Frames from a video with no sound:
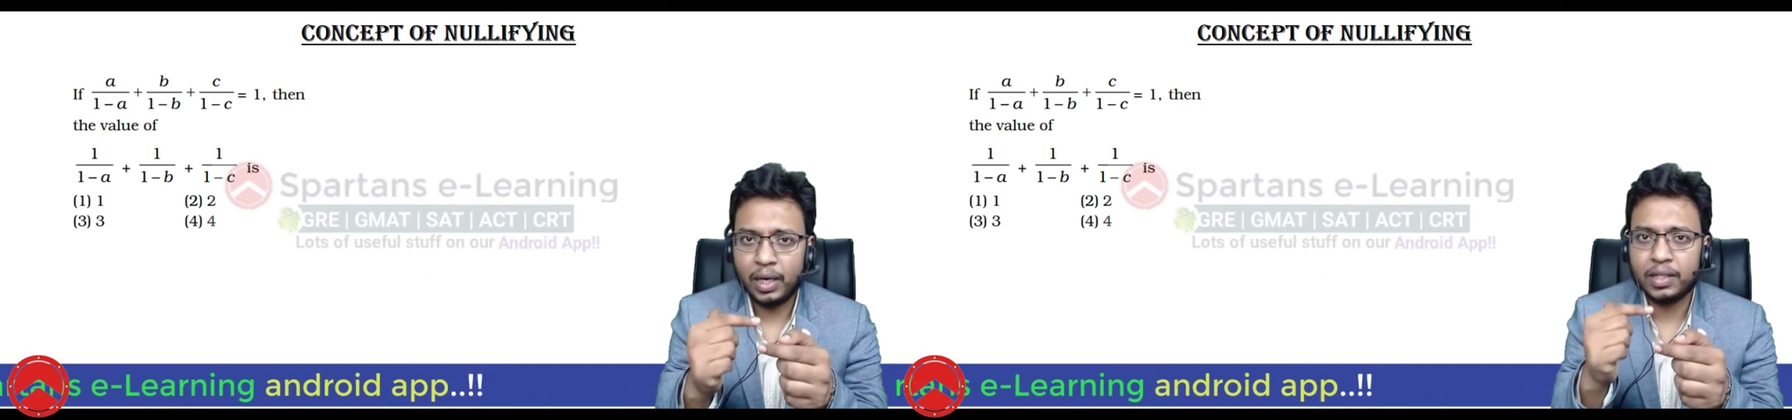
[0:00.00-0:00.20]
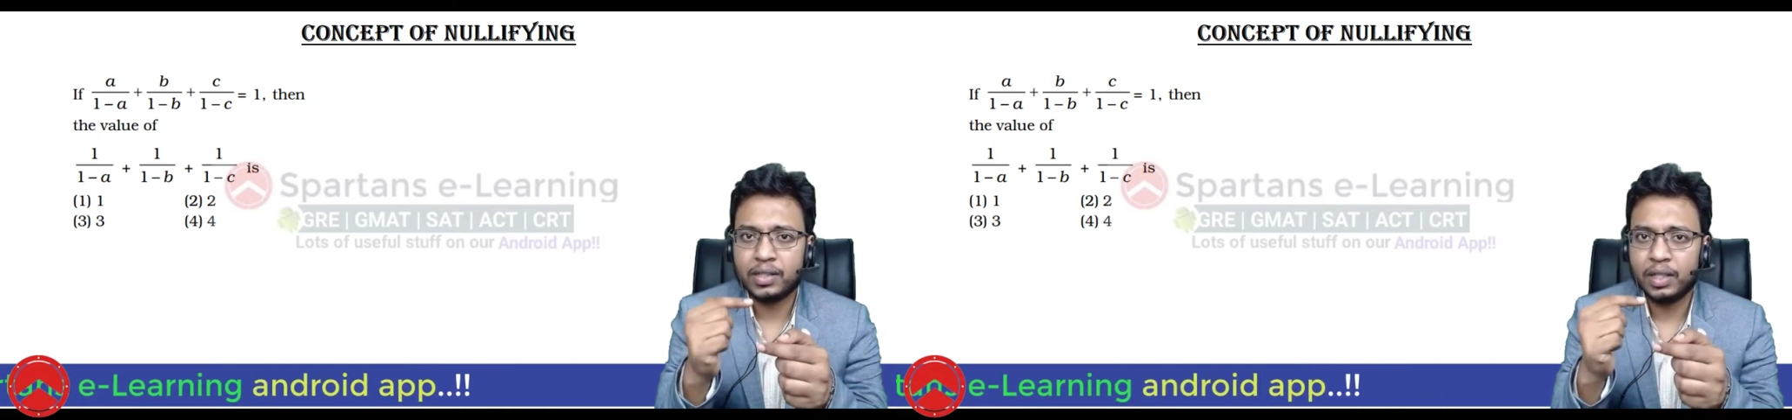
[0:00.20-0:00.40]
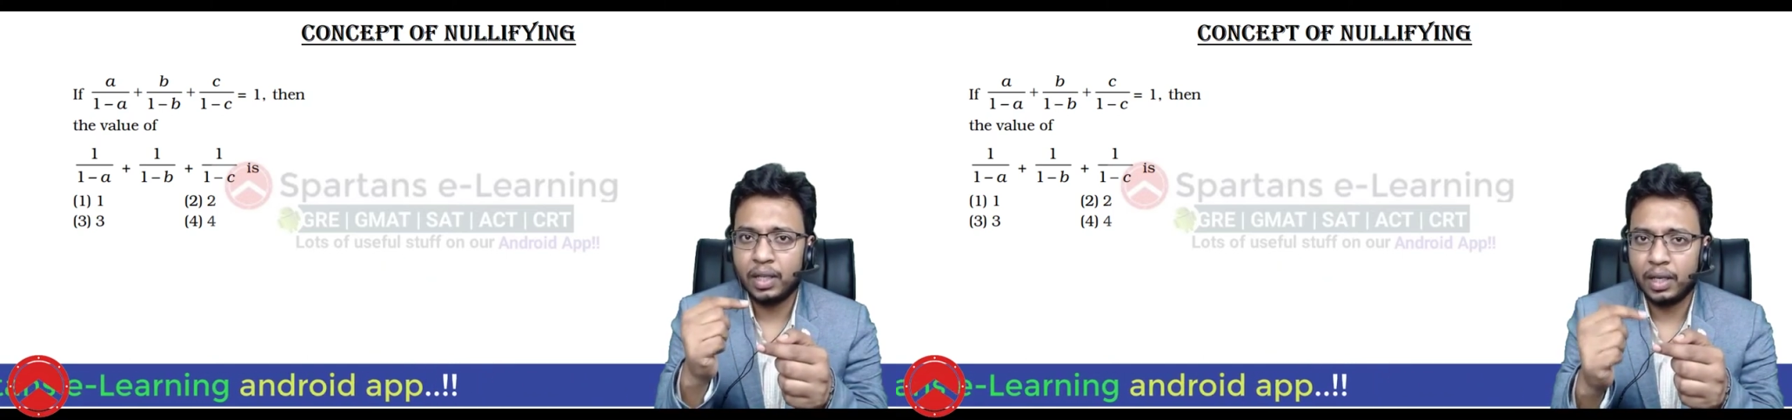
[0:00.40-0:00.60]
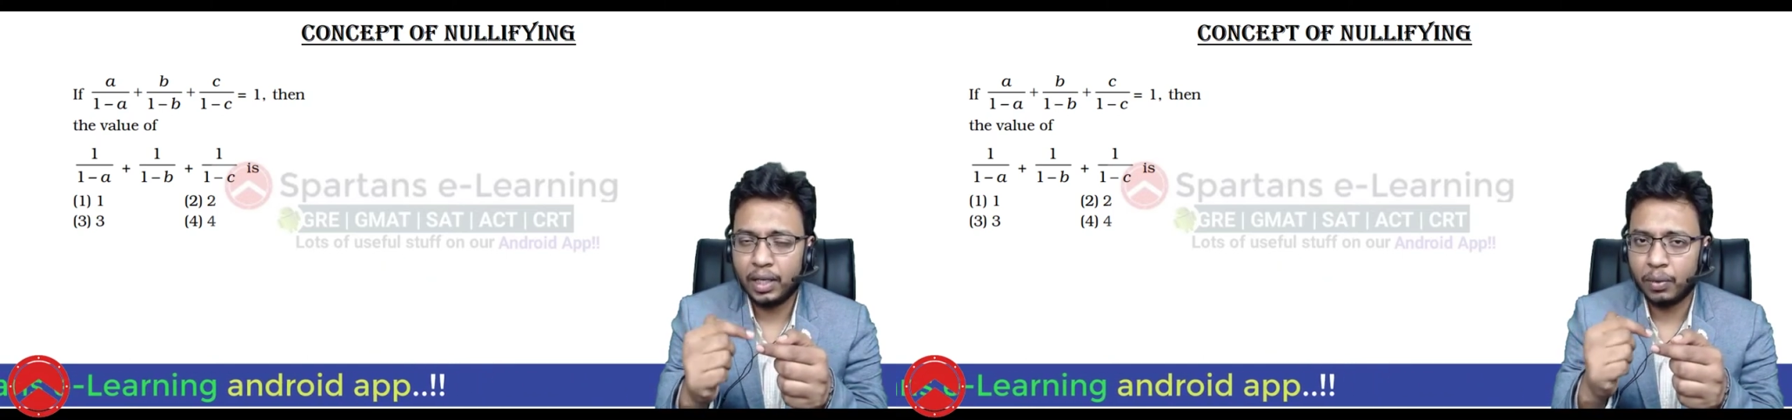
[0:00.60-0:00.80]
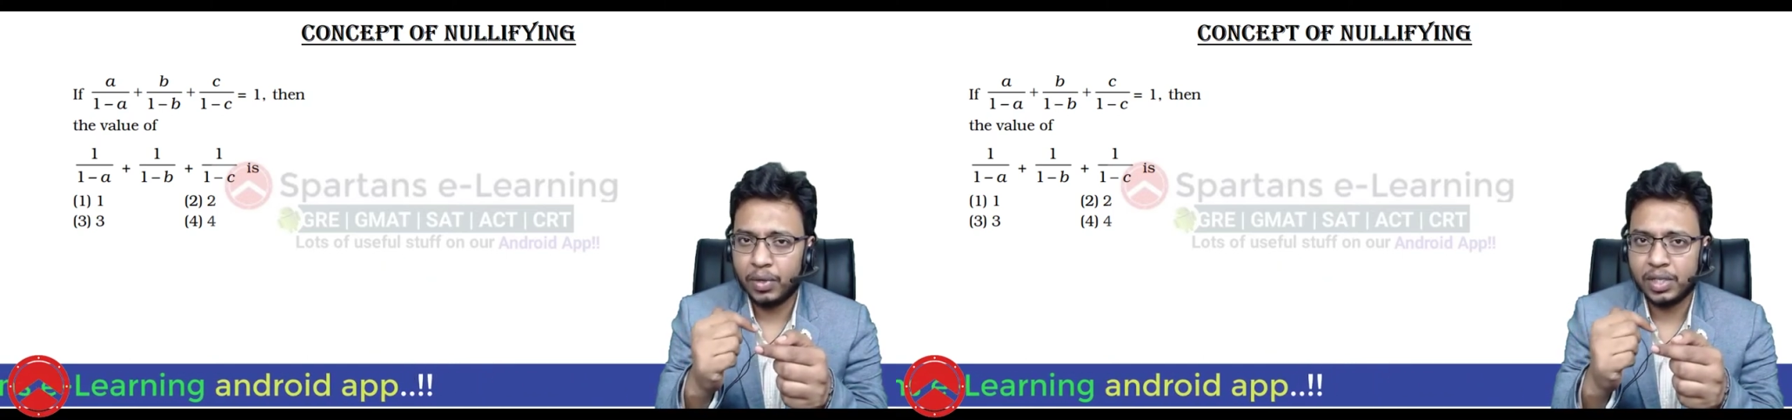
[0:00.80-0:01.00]
and a single
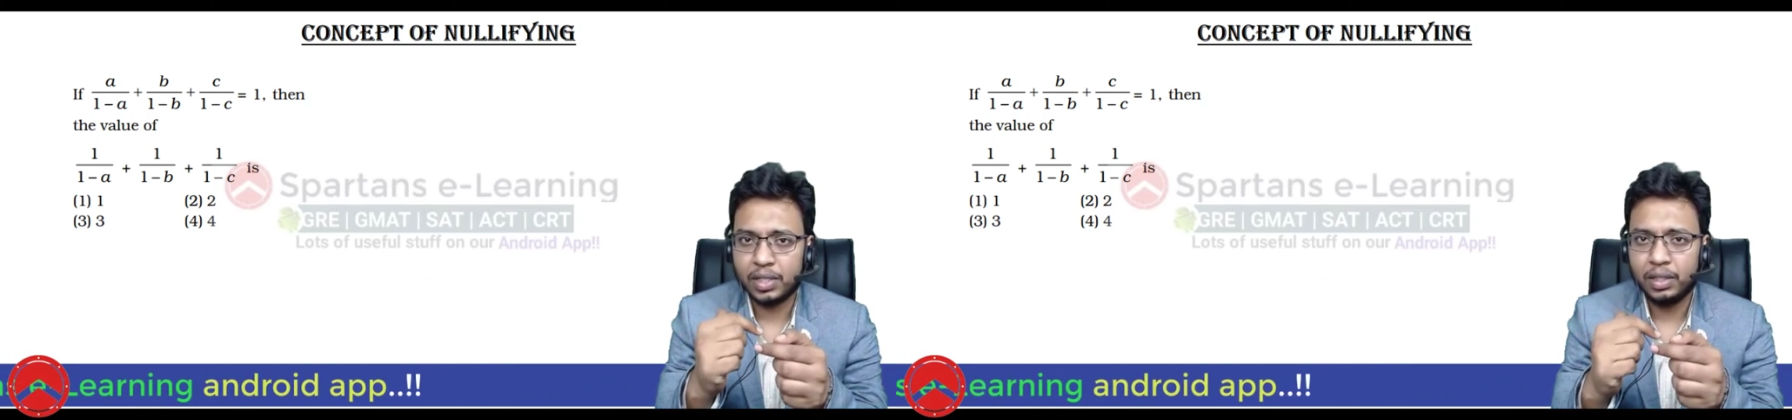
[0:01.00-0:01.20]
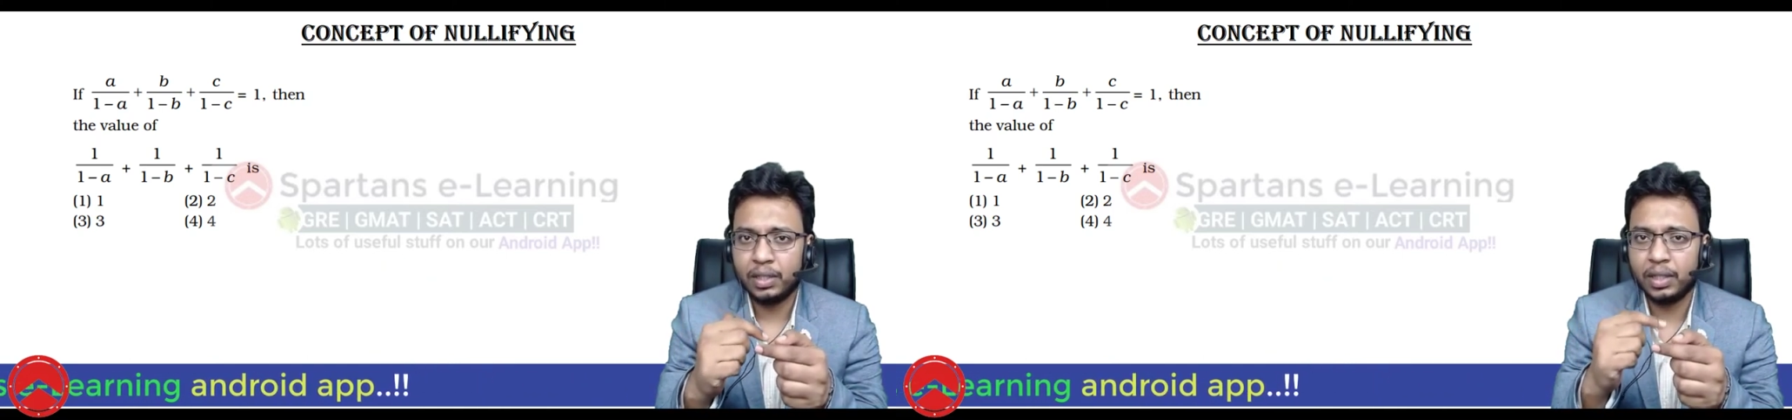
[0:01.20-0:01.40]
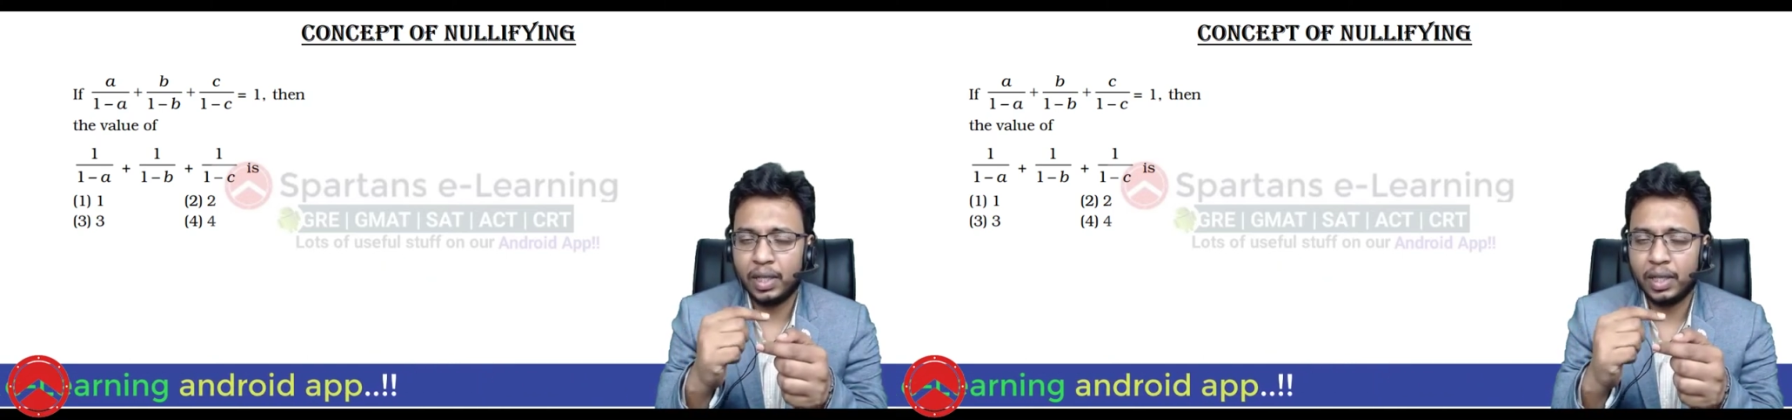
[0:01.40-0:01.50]
equation,